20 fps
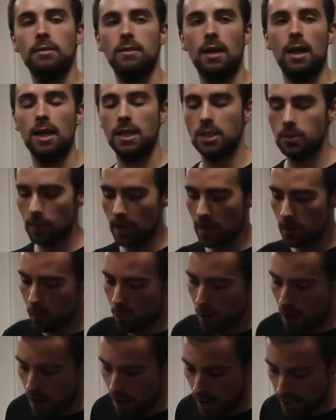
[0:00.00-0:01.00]
I'll explain
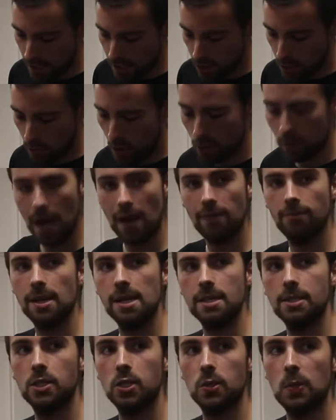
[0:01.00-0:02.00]
why you won't have
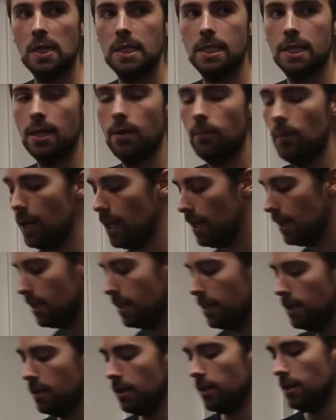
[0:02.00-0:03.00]
less than 20 in a minute,
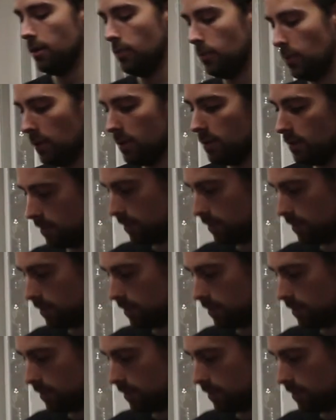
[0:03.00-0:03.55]
but